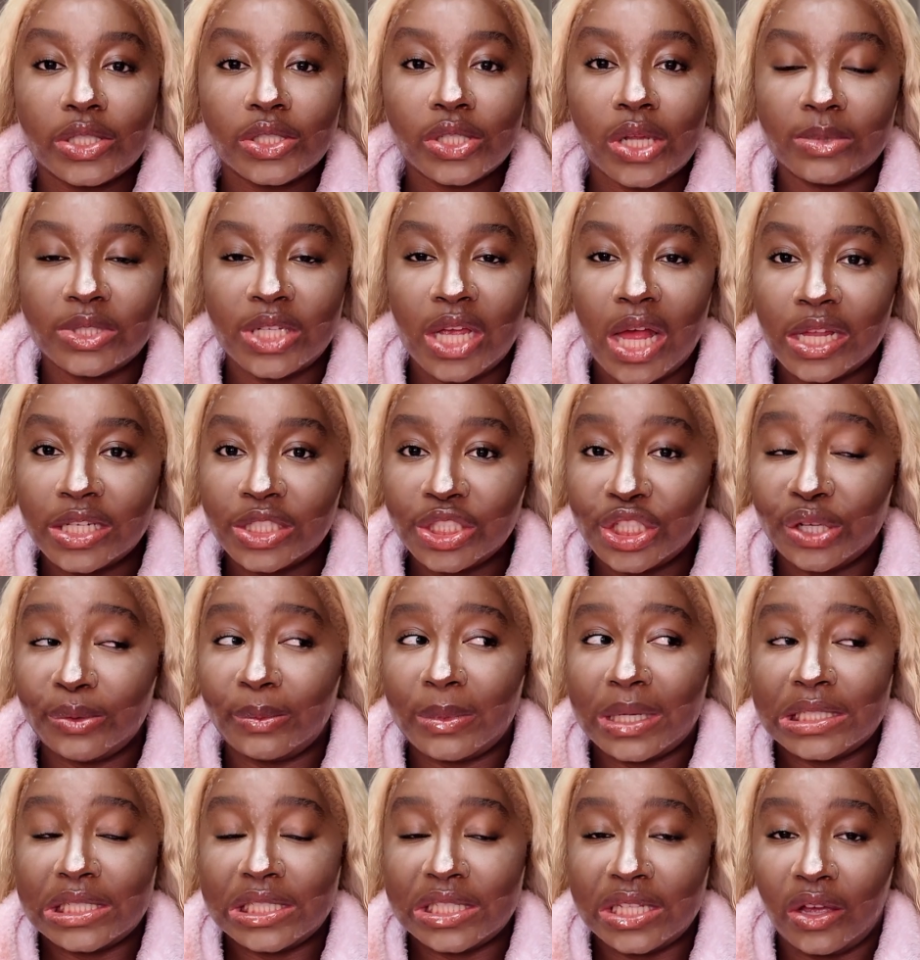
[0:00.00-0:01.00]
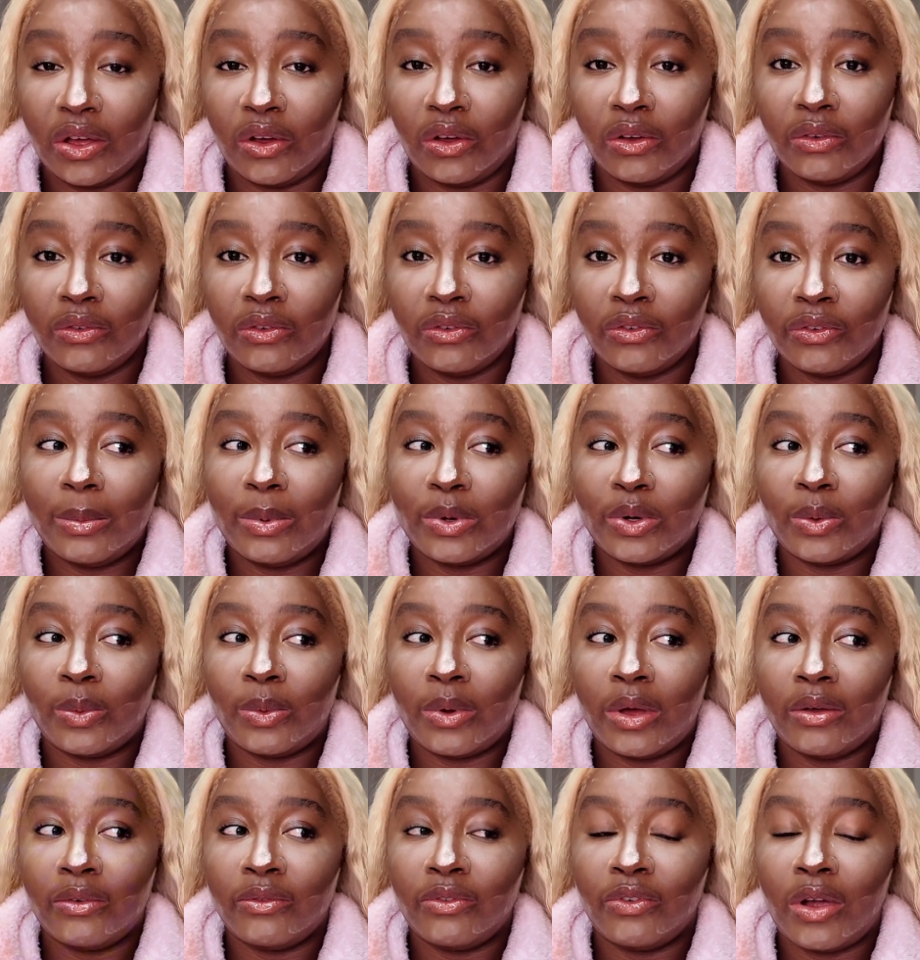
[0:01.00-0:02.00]
So I'm challenging myself to be able to
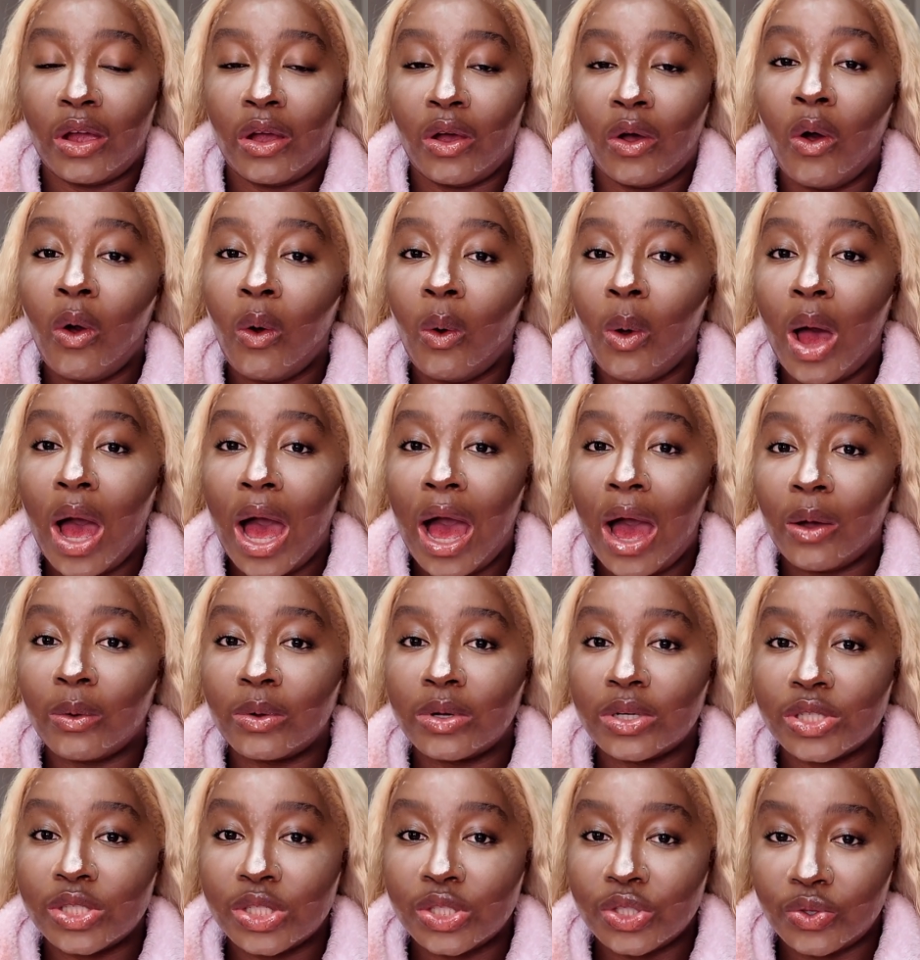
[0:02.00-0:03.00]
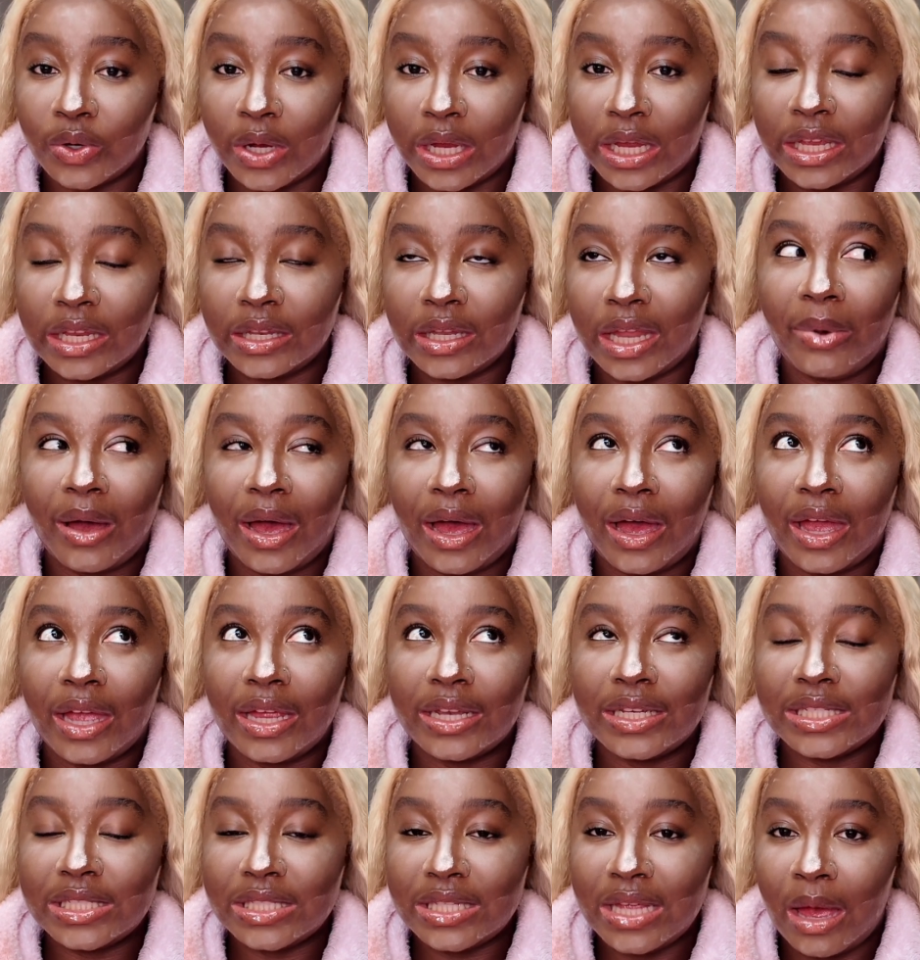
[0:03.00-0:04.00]
run for a whole hour straight
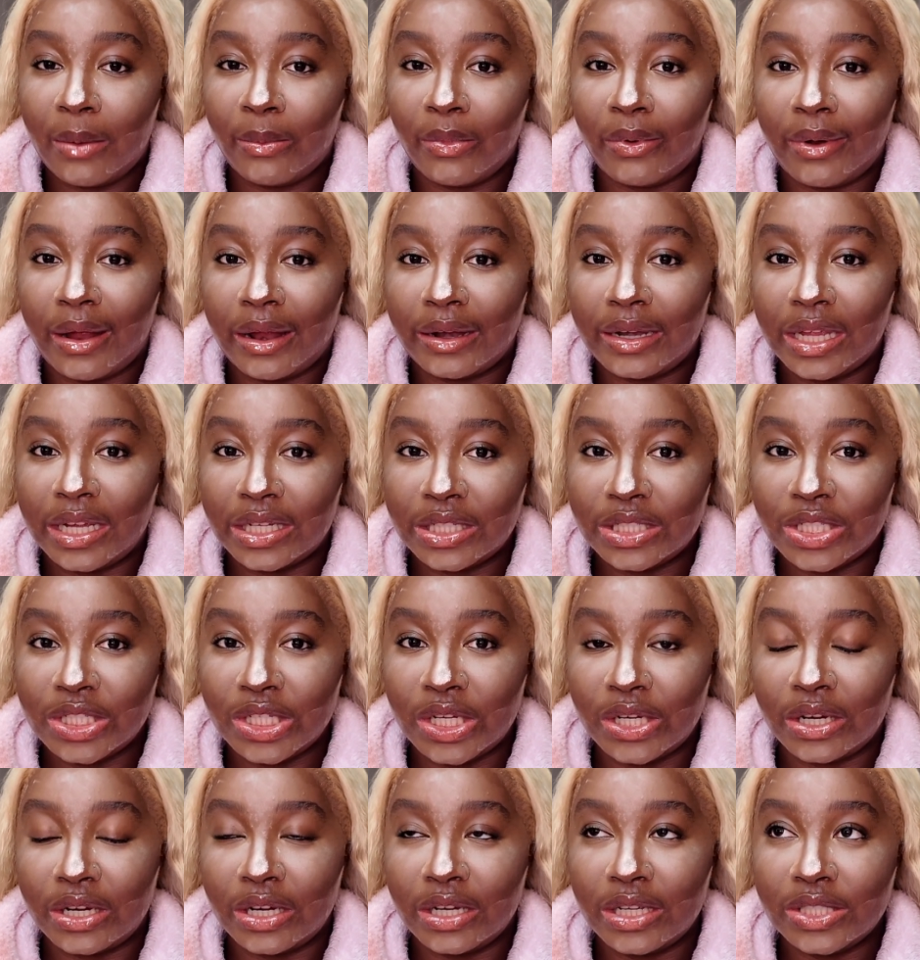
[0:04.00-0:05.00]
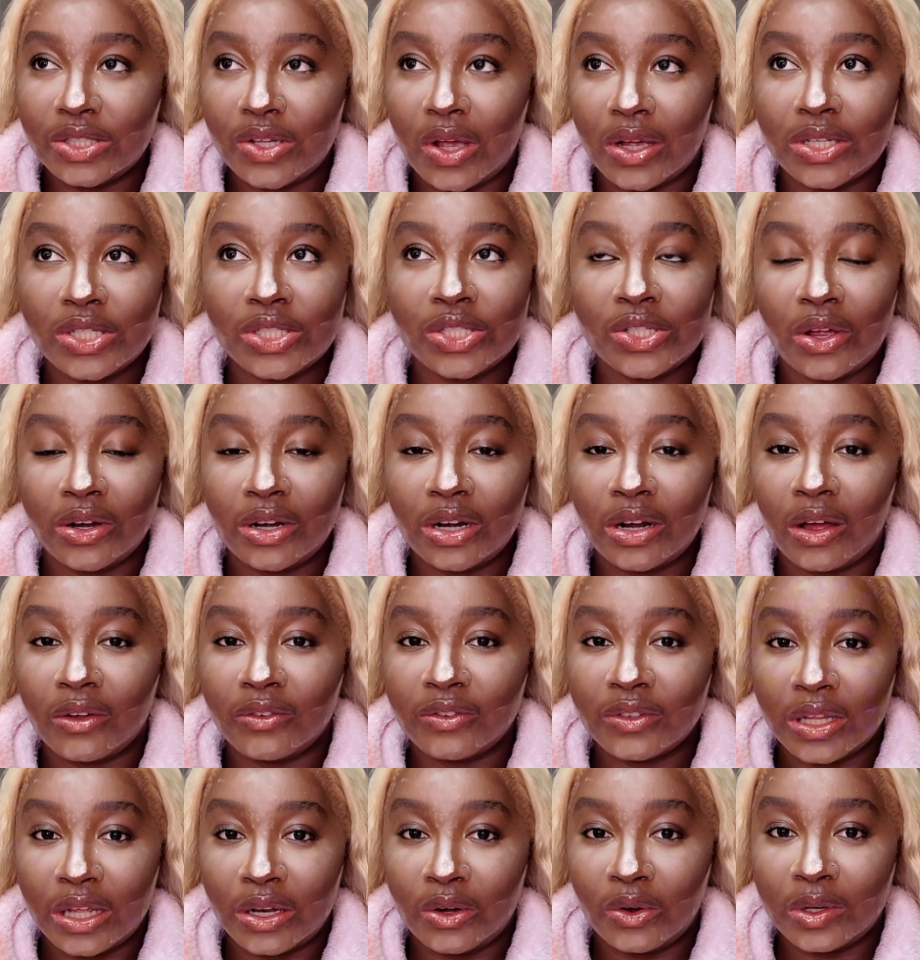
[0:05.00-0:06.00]
by this time around next year. So I started
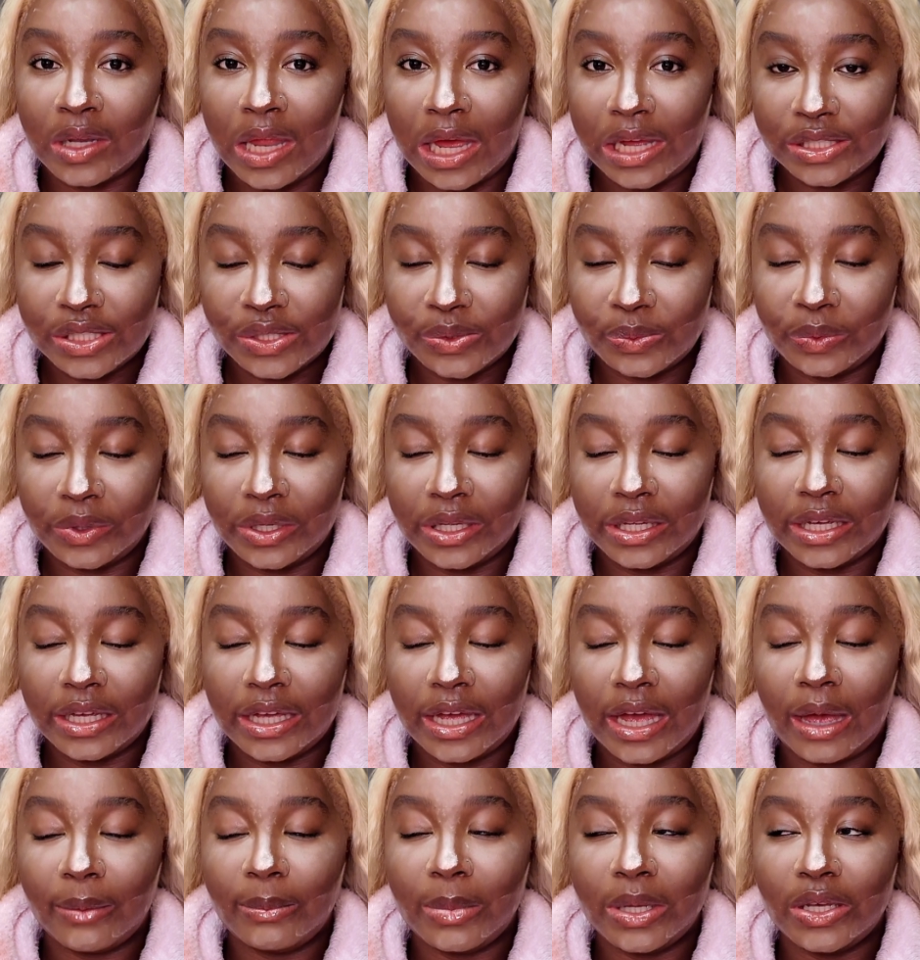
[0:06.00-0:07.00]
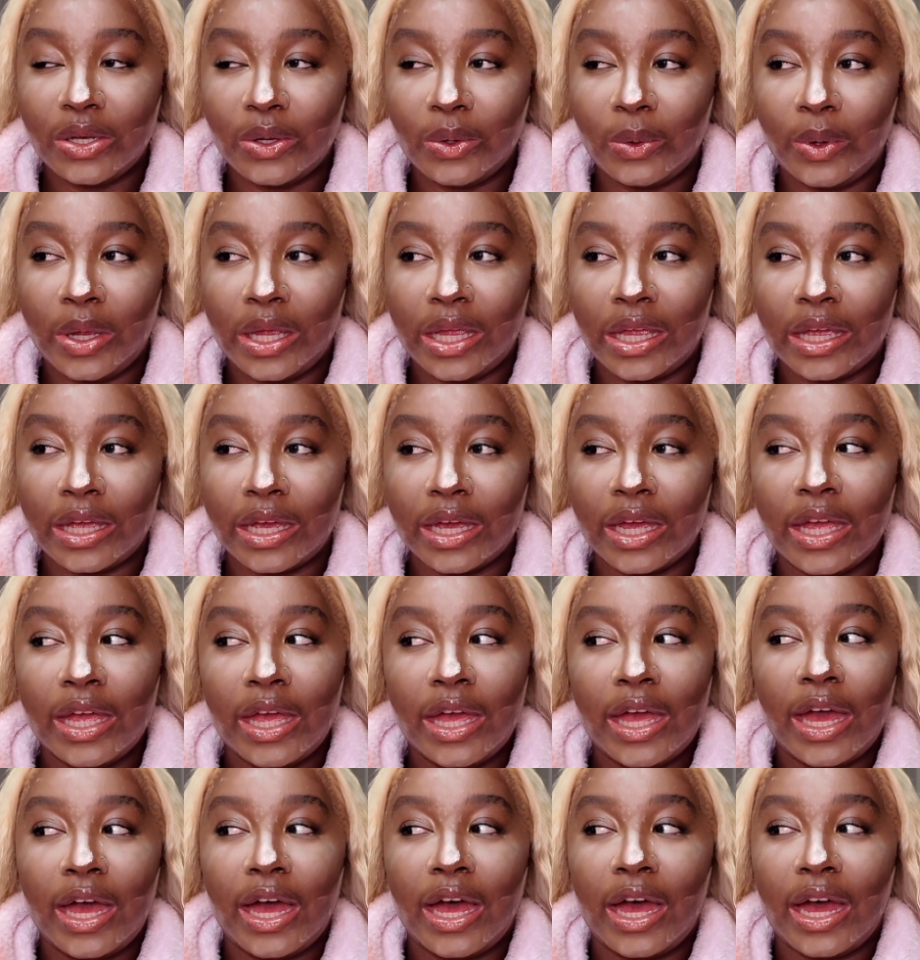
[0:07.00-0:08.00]
off little last week. I've been doing
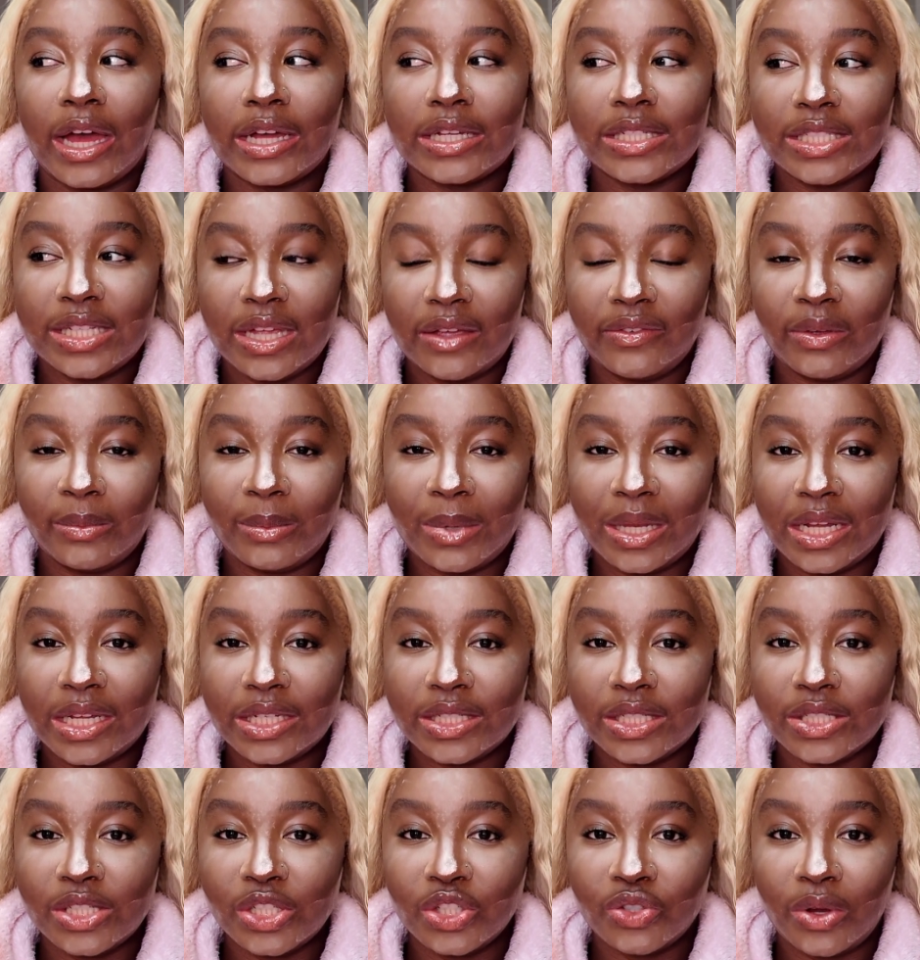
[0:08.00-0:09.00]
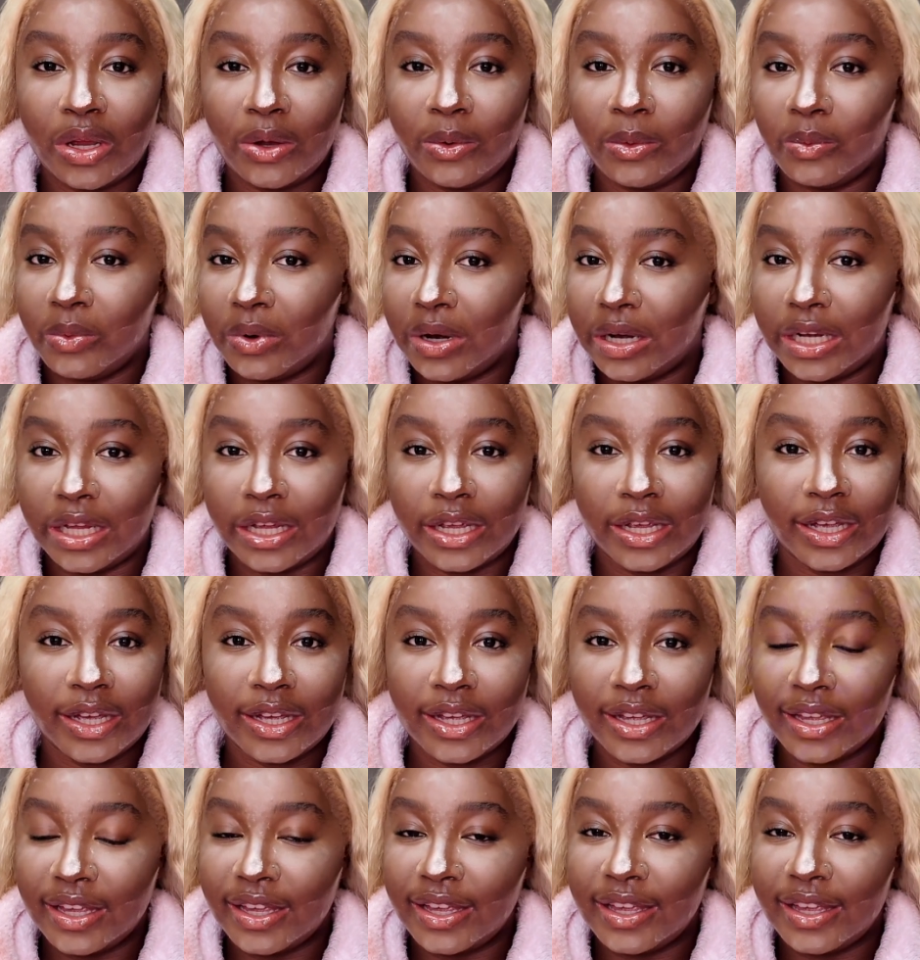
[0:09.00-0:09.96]
7 minutes straight running.